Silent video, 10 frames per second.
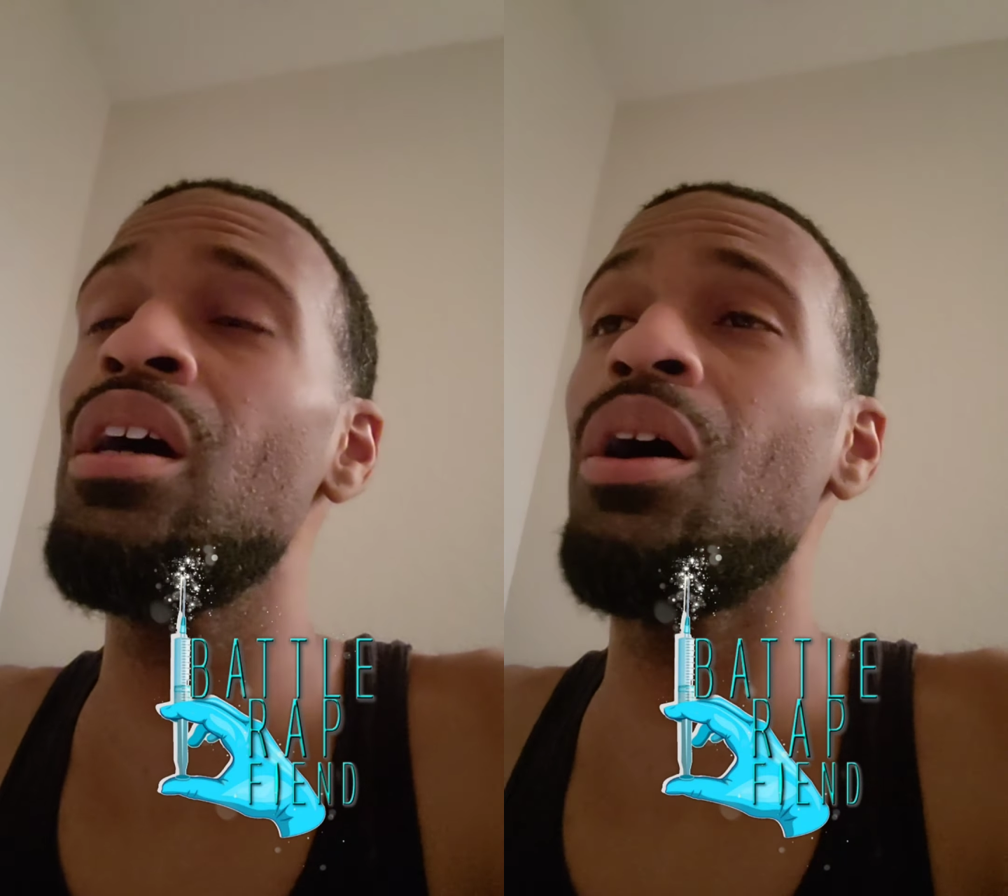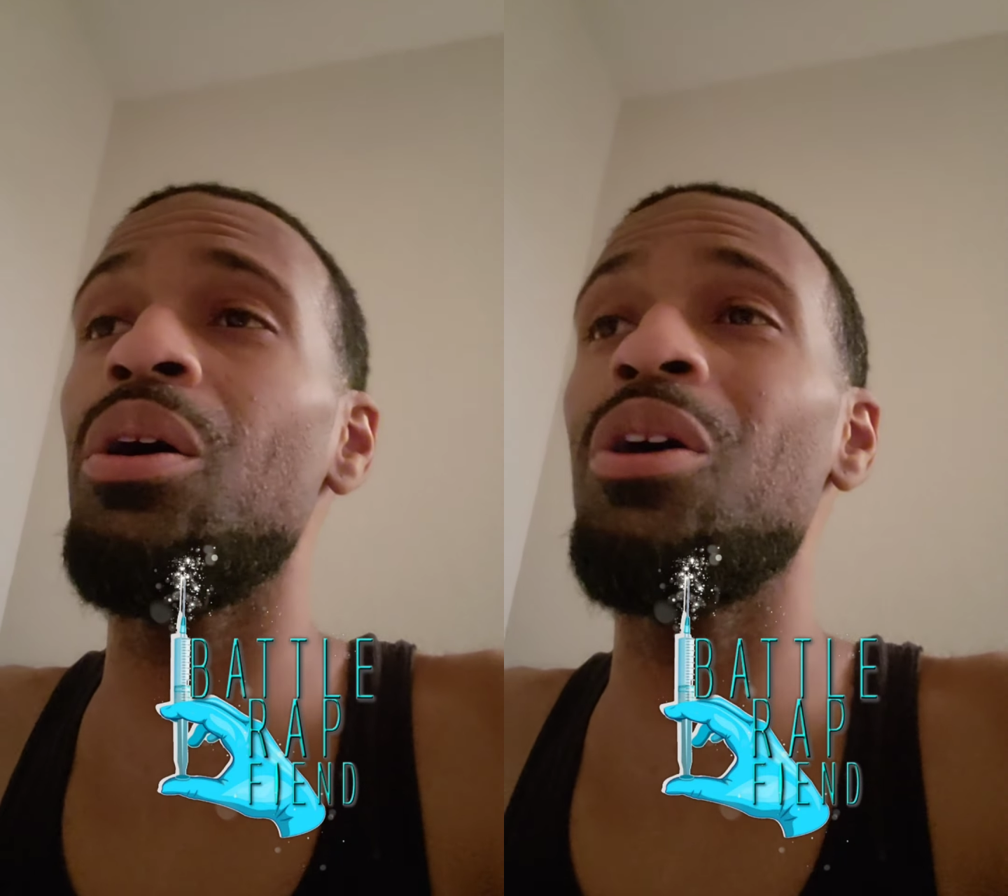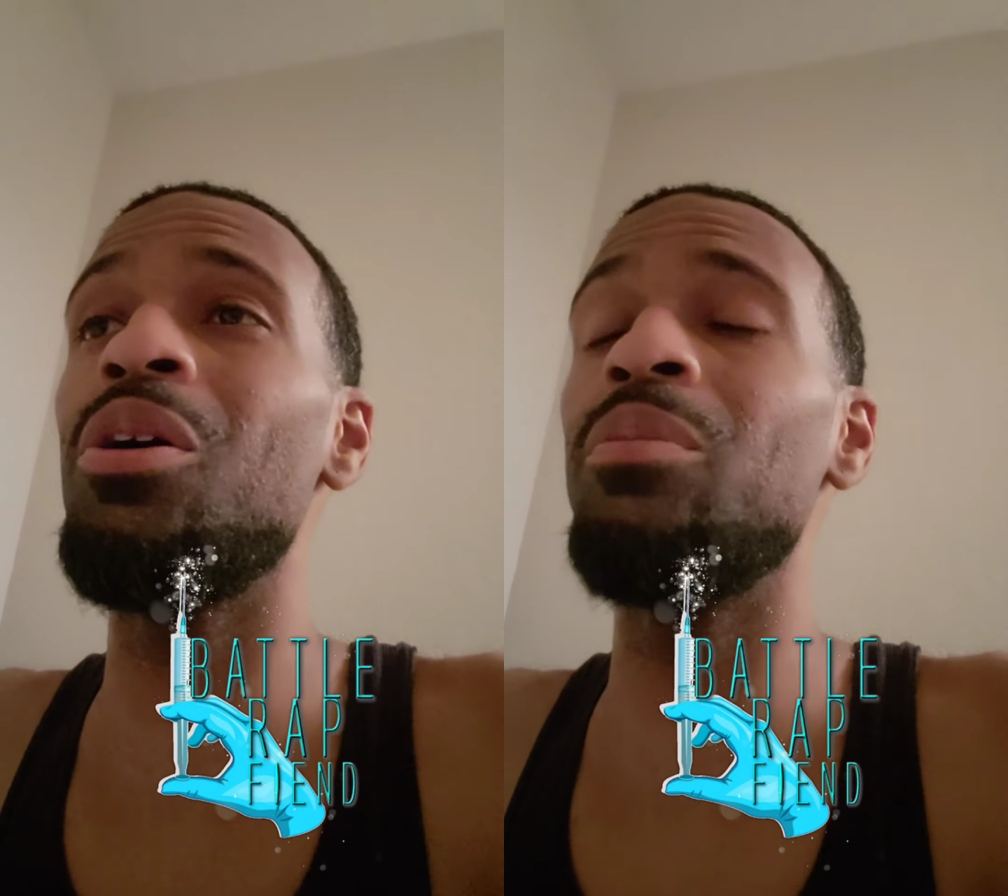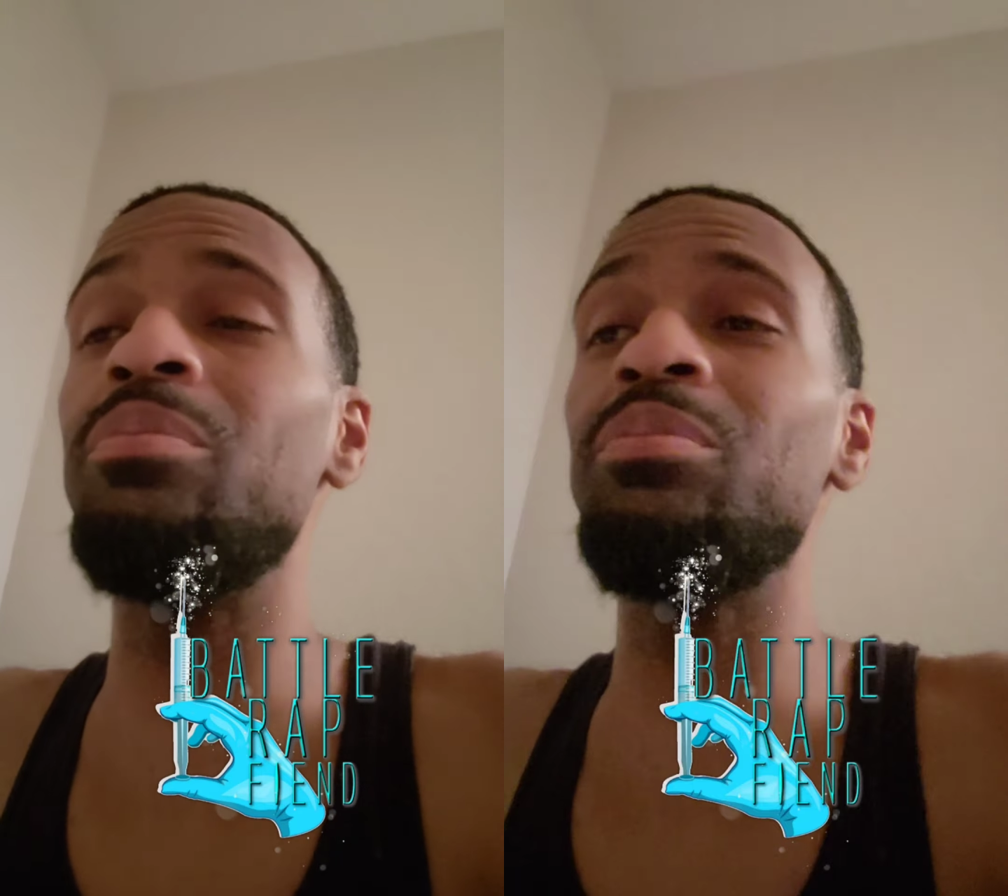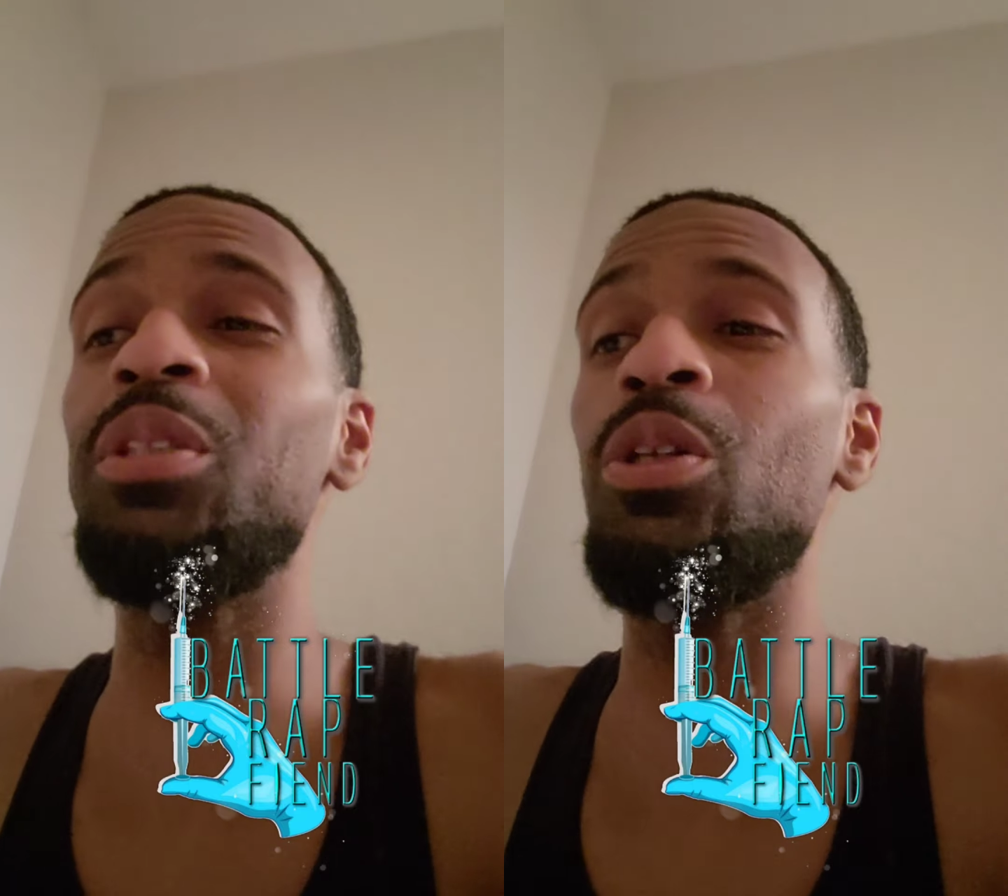
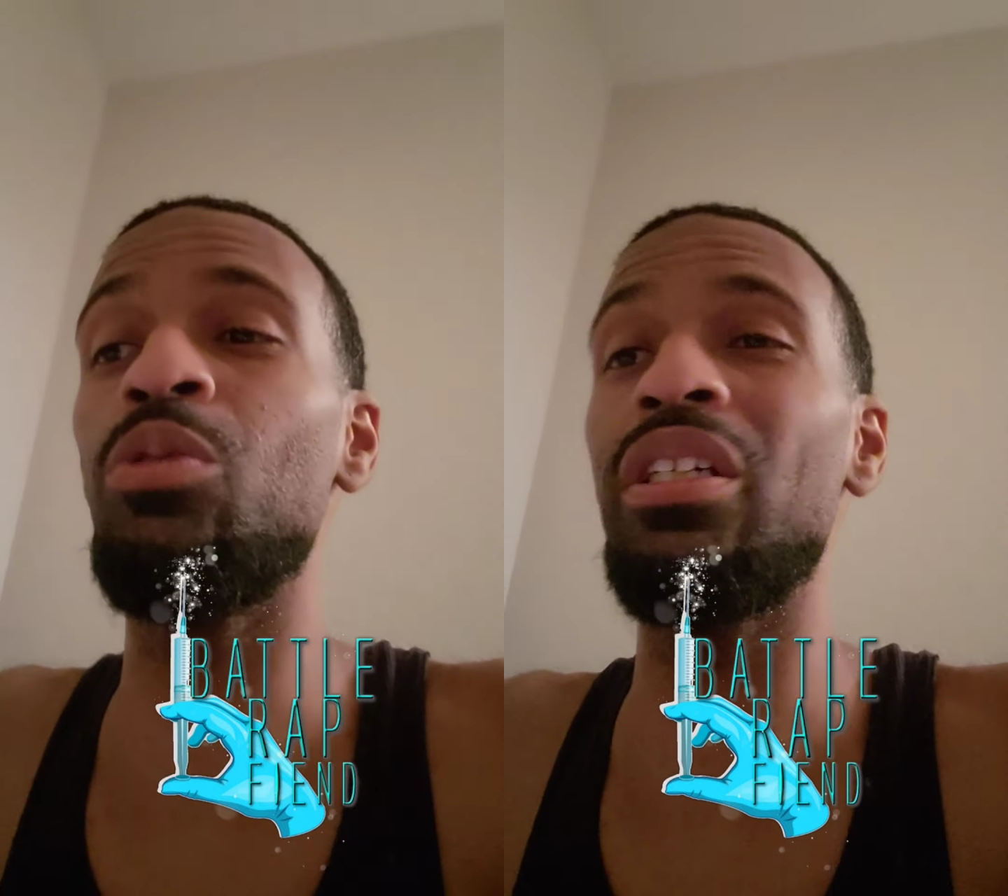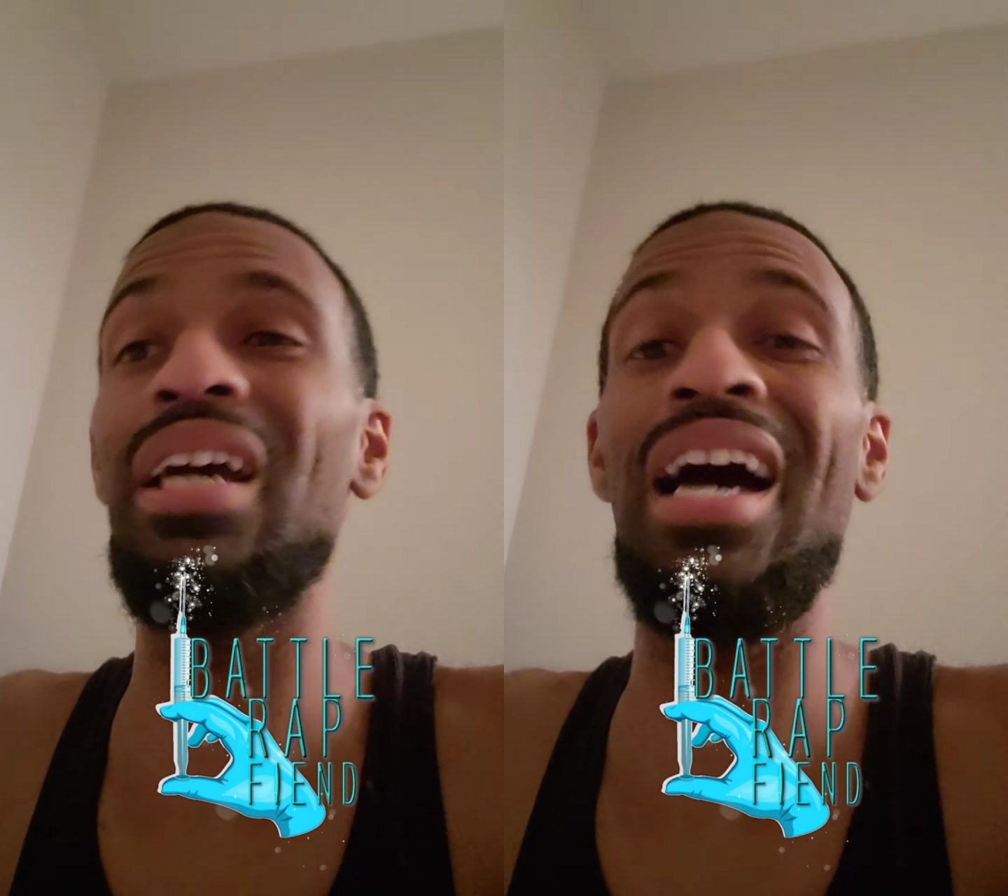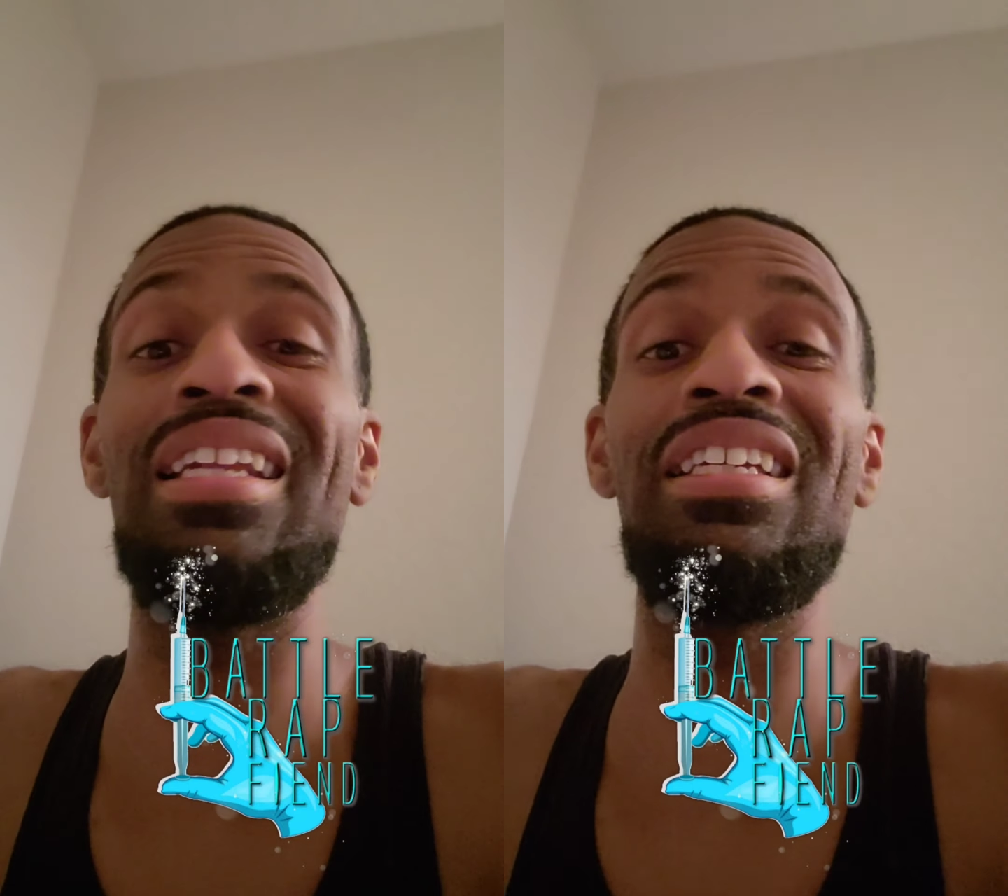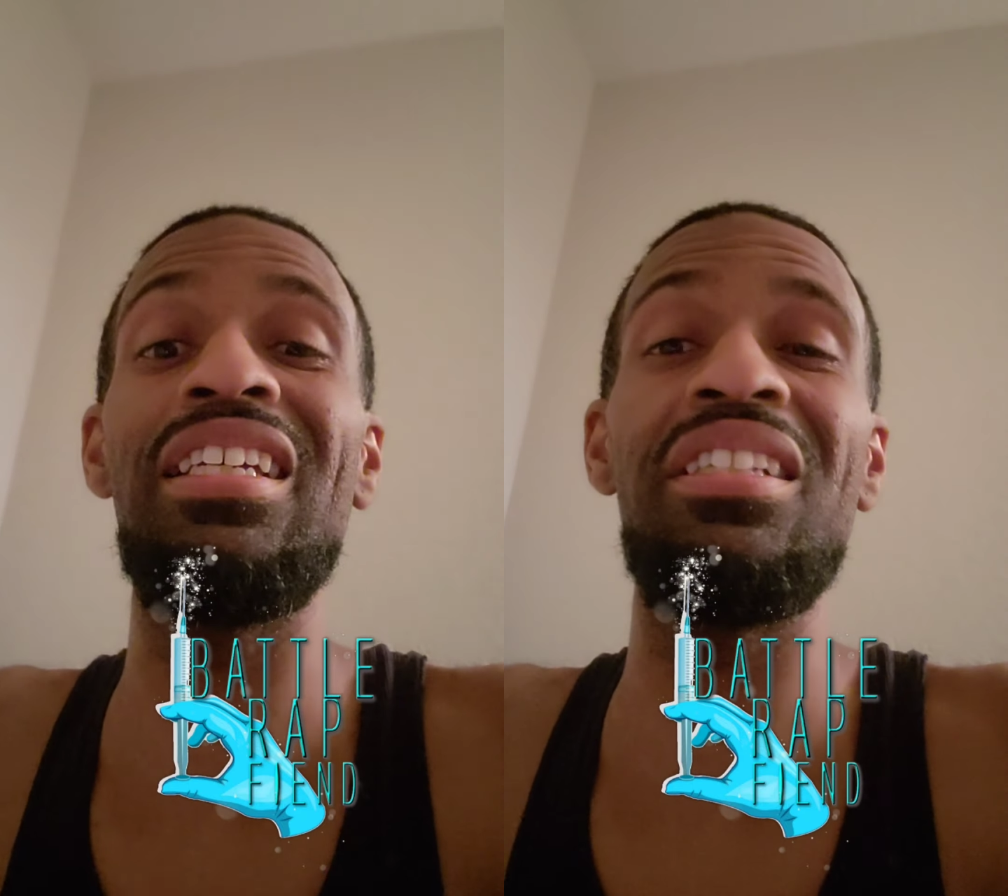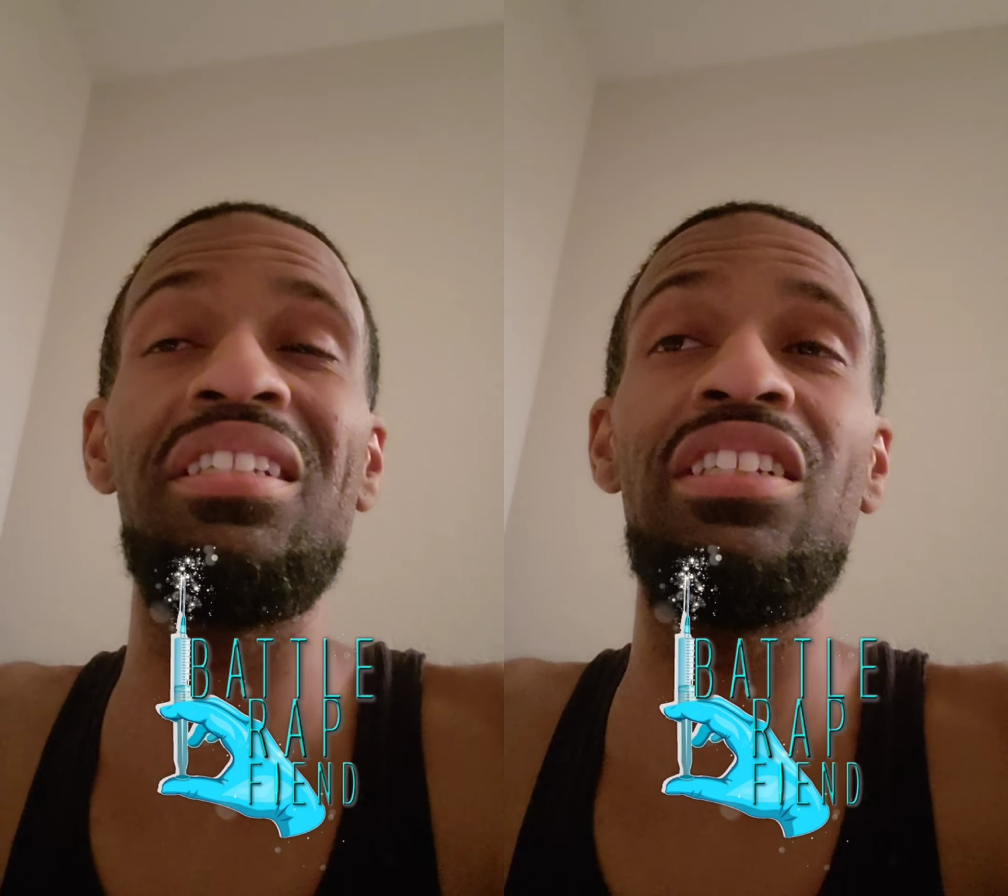You know, to kind of
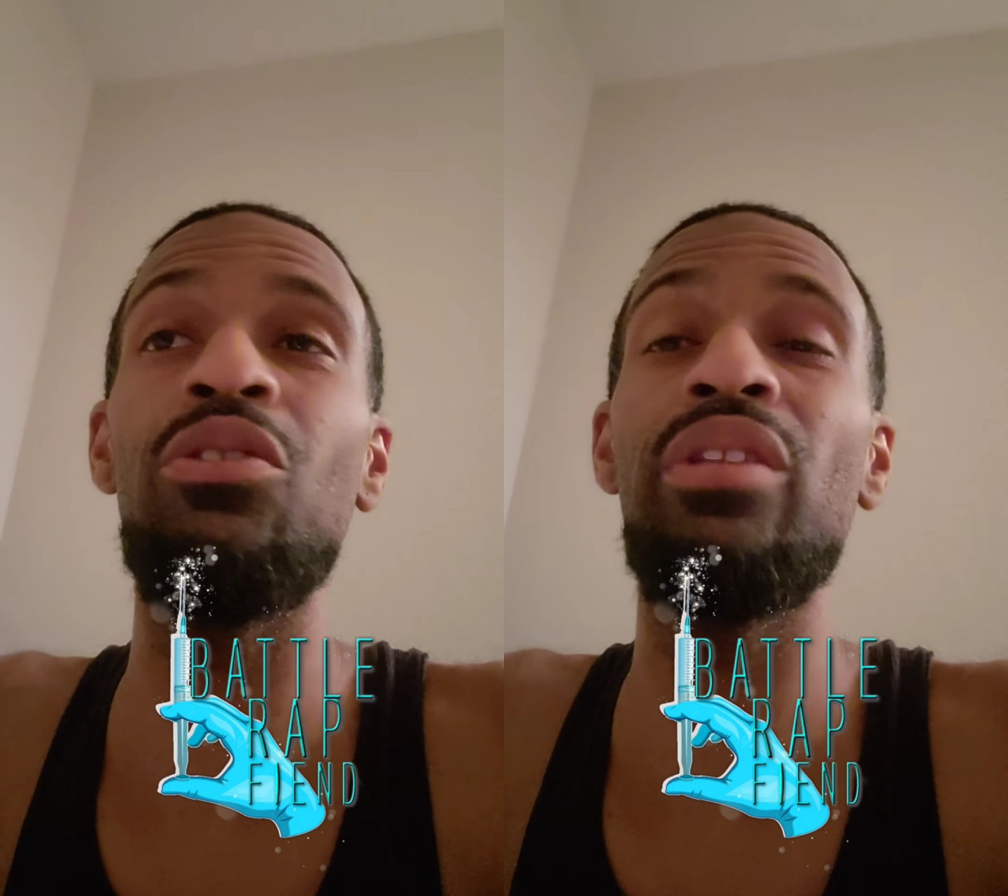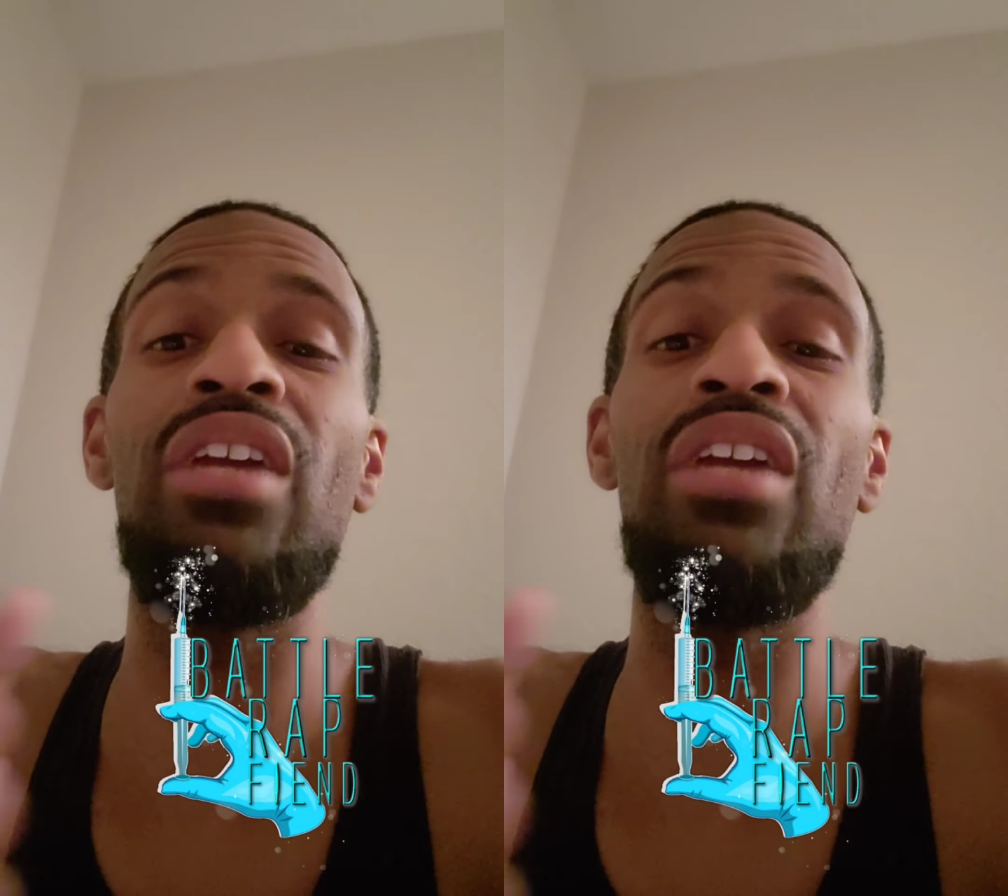get, you know,